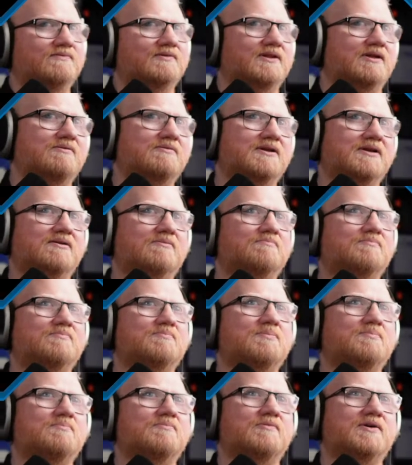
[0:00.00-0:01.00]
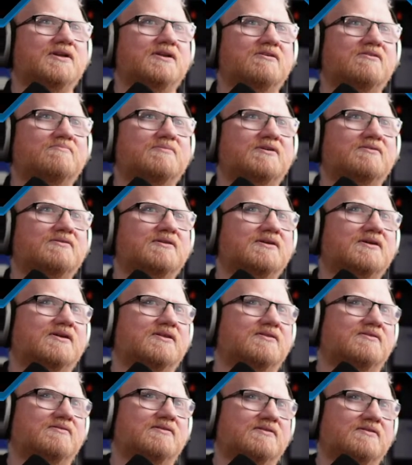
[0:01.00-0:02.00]
floating window mode,
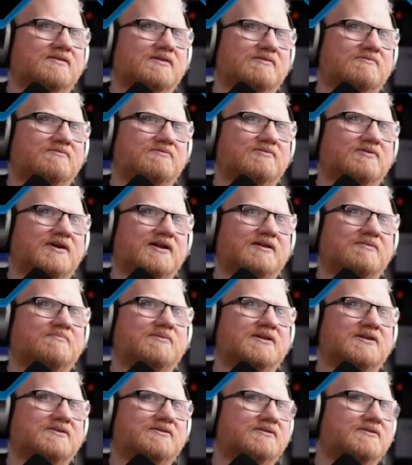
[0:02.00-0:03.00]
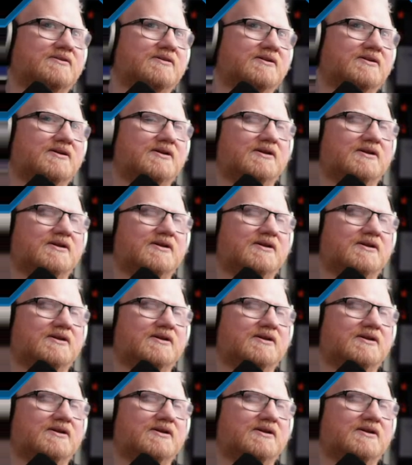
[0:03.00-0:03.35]
as you can see right up here.